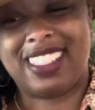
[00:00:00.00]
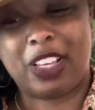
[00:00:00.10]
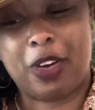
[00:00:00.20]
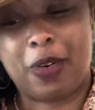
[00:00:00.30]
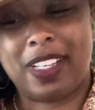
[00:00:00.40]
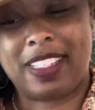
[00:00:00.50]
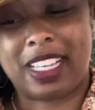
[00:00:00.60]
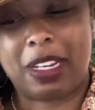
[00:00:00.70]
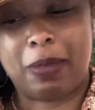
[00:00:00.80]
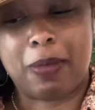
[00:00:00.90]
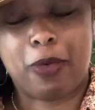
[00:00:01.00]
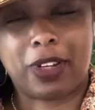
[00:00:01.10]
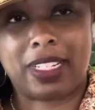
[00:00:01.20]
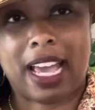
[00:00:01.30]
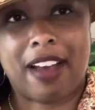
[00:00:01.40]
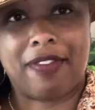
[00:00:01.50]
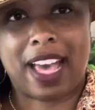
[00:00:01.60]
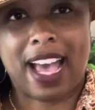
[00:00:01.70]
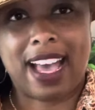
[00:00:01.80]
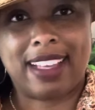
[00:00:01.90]
So it's going to be important to have
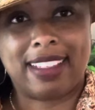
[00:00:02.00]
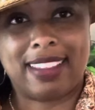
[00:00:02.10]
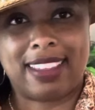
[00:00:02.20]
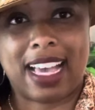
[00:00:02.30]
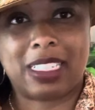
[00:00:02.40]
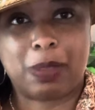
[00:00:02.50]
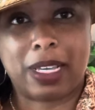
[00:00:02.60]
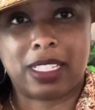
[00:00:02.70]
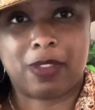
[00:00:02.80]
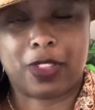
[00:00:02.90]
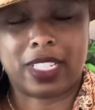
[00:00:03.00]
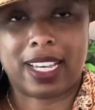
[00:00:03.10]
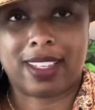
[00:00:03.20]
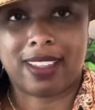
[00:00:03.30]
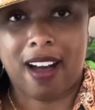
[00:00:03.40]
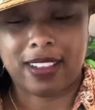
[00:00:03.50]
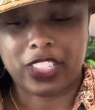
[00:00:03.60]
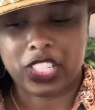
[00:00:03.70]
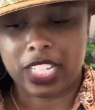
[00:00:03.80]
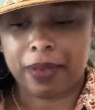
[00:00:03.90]
that space for the
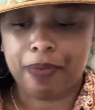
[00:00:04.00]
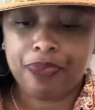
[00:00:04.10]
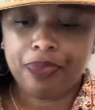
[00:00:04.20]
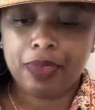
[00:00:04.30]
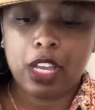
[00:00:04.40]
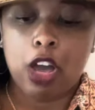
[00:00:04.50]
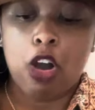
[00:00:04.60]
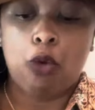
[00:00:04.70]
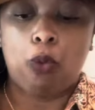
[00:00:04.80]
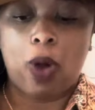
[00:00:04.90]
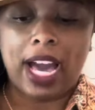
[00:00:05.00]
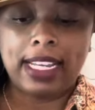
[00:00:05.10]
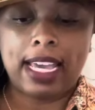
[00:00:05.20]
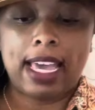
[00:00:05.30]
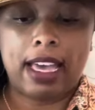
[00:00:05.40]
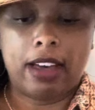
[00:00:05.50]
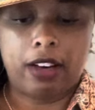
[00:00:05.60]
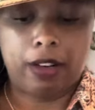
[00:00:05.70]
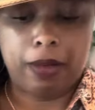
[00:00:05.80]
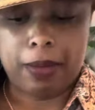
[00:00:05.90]
technology. White
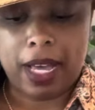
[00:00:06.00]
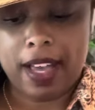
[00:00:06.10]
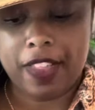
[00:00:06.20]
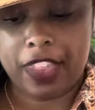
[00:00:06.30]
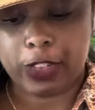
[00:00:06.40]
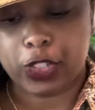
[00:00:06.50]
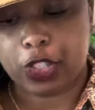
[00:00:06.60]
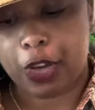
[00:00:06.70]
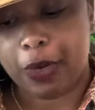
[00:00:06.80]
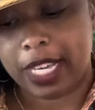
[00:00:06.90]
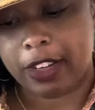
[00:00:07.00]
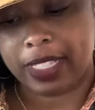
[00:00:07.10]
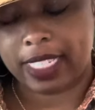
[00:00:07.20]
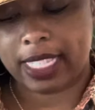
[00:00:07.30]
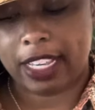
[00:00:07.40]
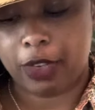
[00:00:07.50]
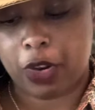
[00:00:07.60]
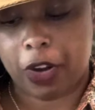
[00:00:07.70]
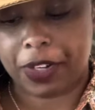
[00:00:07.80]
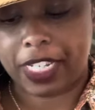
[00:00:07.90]
Elm, their slogan on this thank you
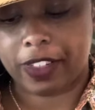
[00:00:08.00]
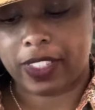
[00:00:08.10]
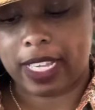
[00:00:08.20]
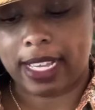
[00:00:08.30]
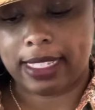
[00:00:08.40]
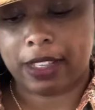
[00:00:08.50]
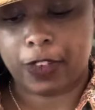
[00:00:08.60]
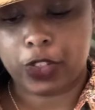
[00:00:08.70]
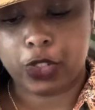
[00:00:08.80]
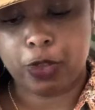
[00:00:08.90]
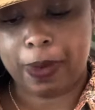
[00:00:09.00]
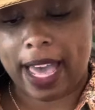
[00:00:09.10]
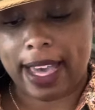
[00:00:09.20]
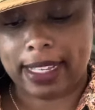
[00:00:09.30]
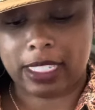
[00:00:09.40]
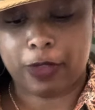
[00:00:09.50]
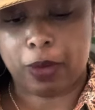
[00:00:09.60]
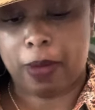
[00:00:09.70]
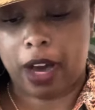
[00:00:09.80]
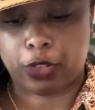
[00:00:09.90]
card here says, versatile bags for
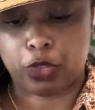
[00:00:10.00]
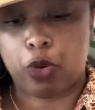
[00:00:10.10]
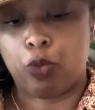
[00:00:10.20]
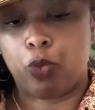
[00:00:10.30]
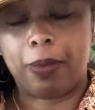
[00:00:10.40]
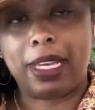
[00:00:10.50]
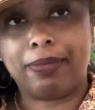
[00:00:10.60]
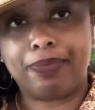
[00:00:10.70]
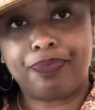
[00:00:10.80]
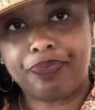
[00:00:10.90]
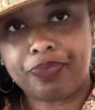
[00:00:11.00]
the modern woman.